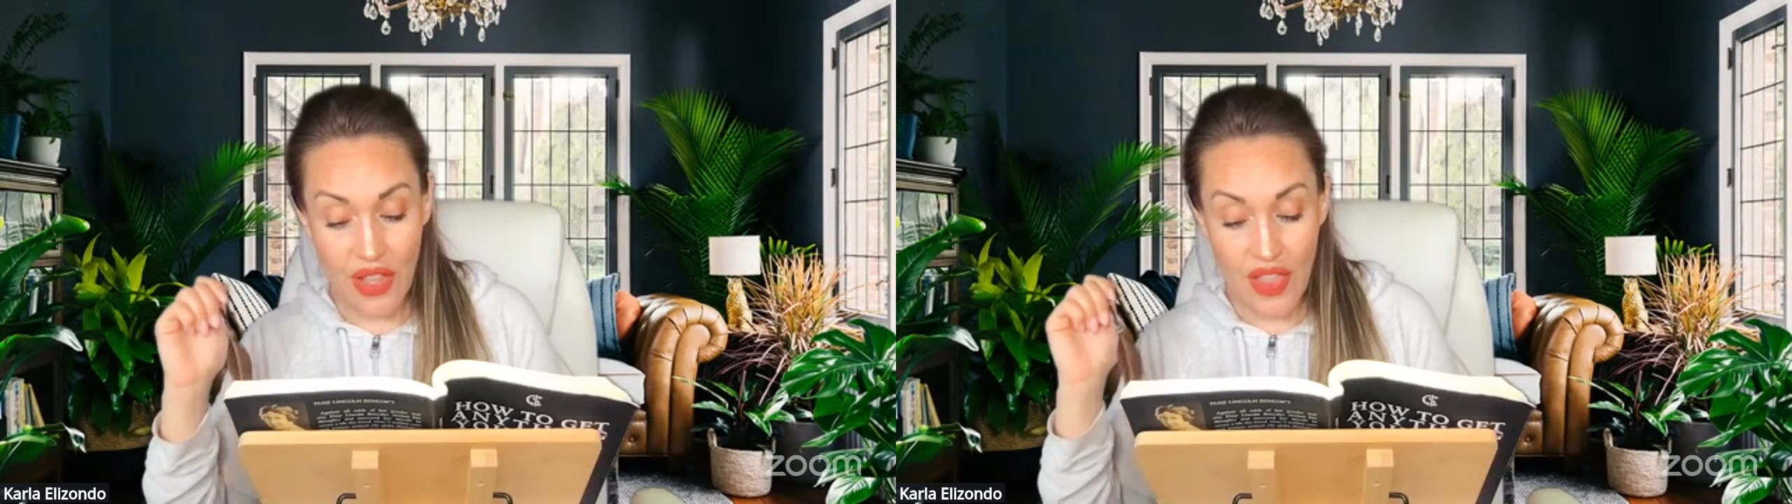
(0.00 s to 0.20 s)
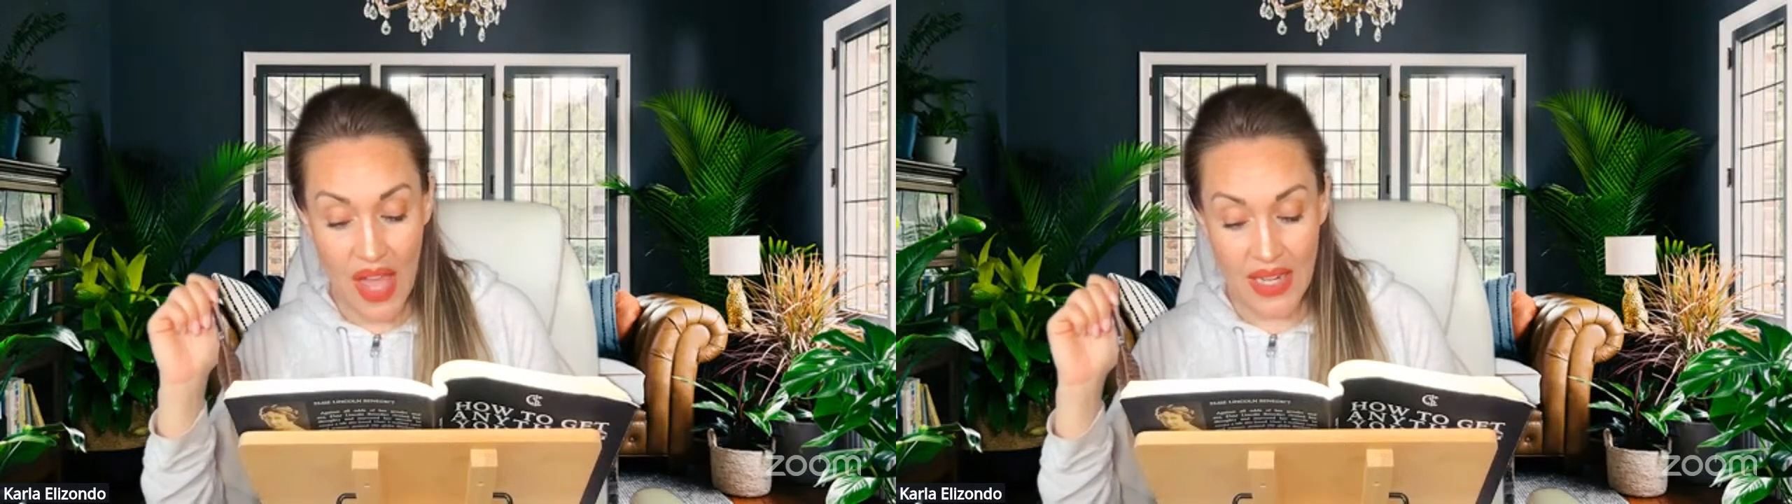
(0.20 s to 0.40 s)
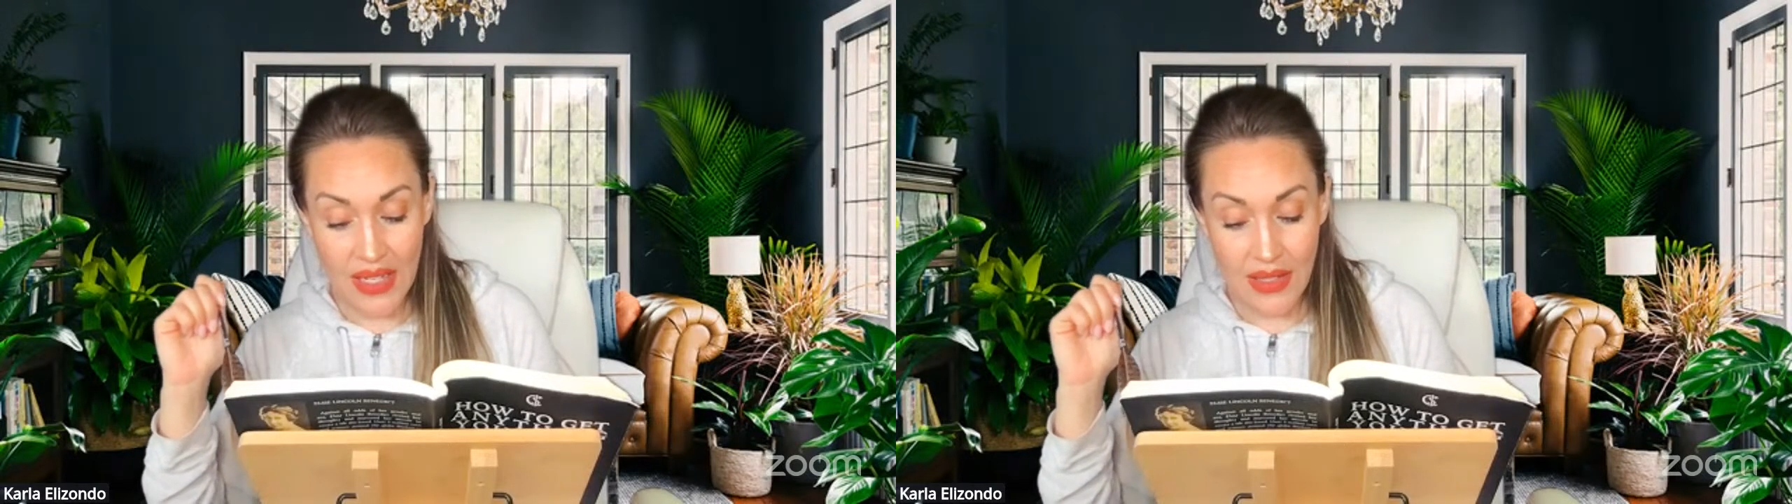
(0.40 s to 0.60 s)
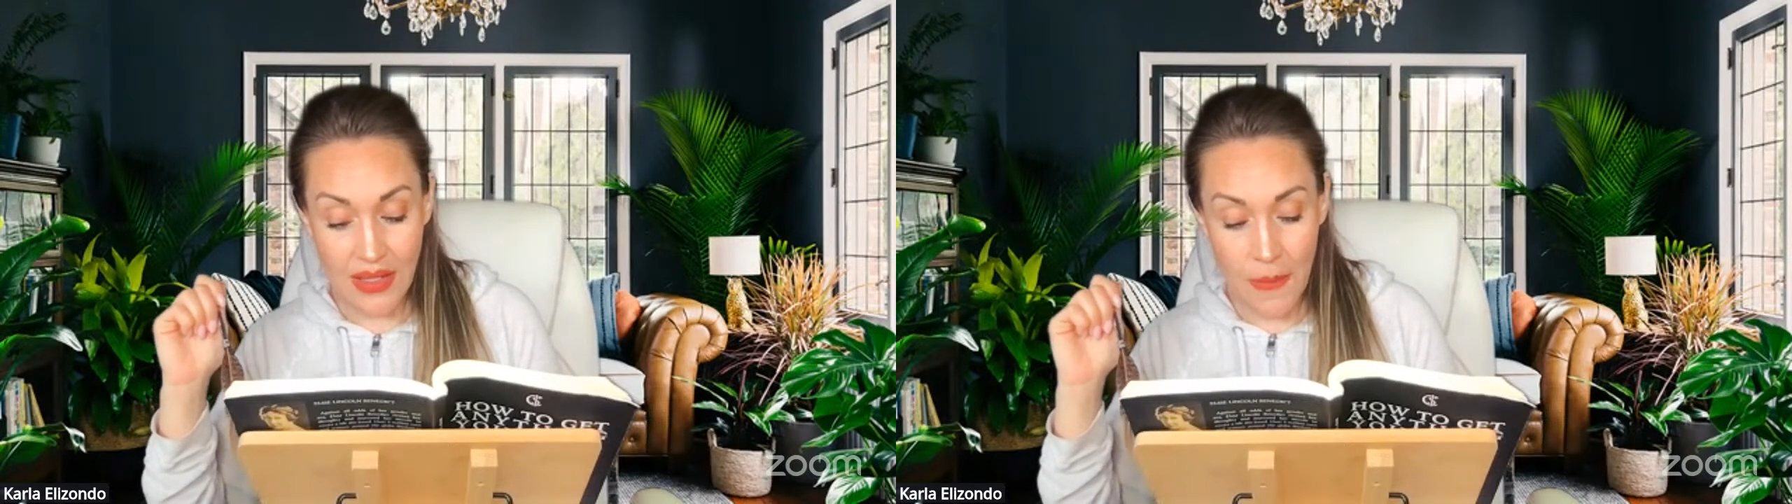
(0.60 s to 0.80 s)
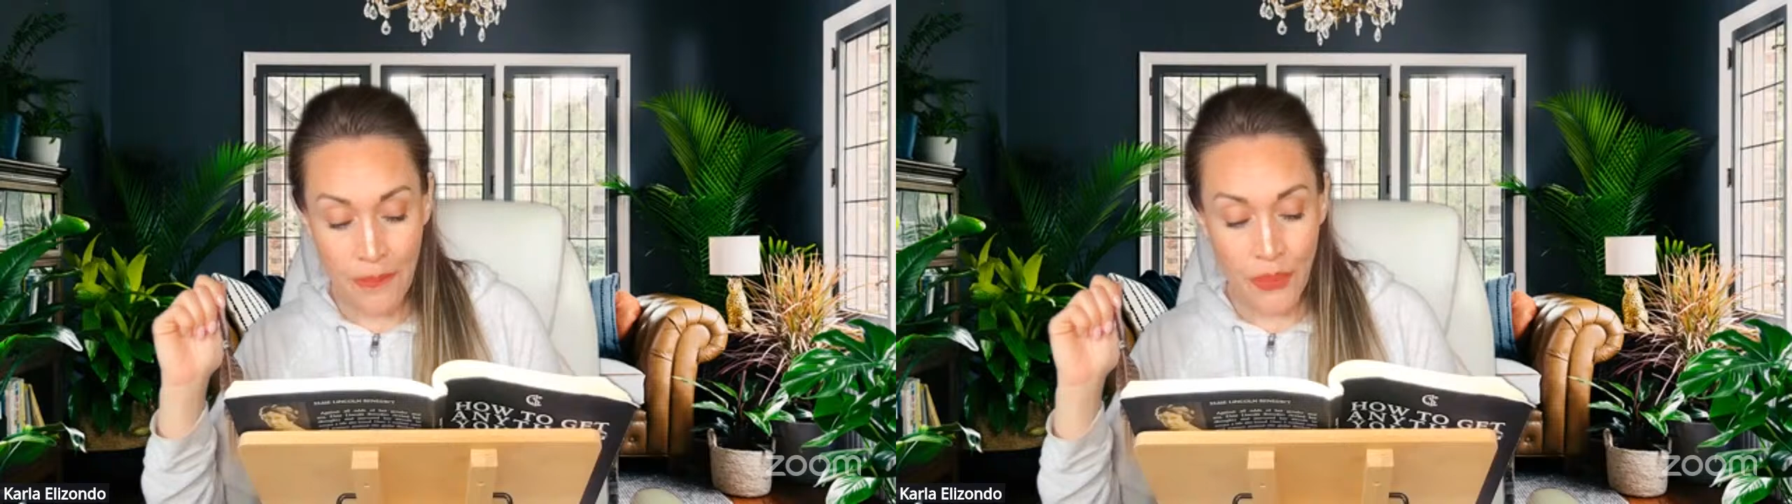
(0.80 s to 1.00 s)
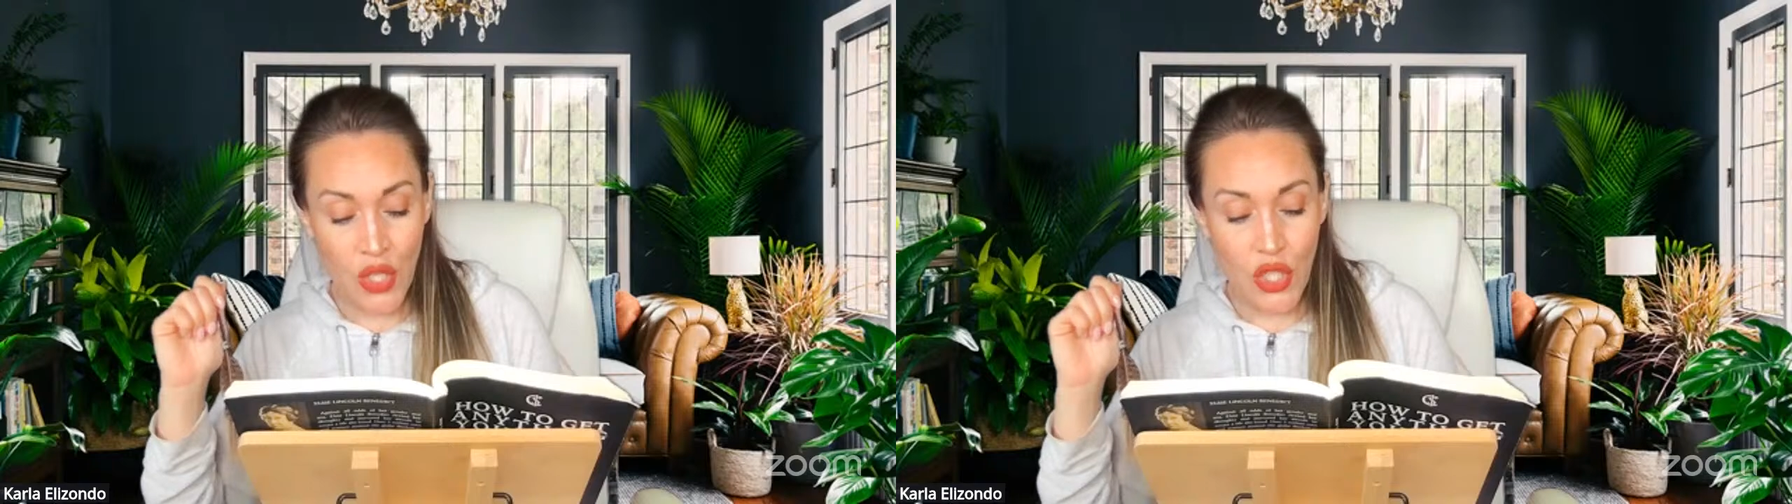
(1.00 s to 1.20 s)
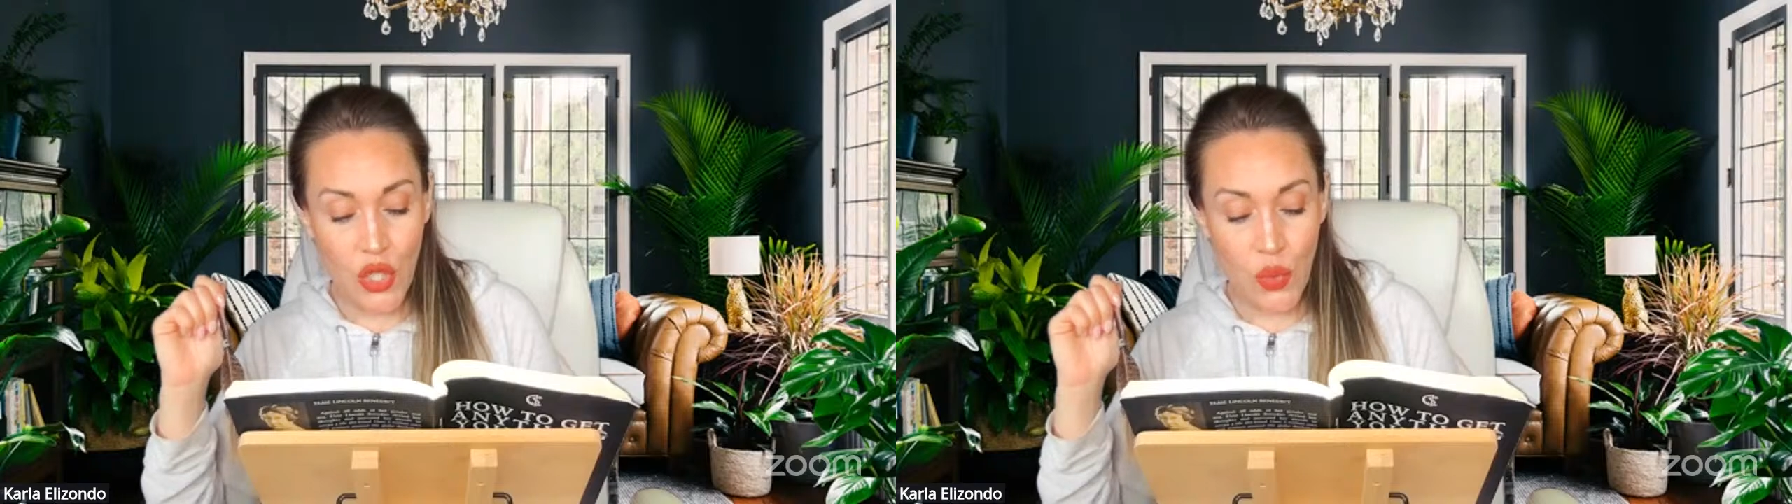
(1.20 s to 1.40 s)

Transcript: That is, you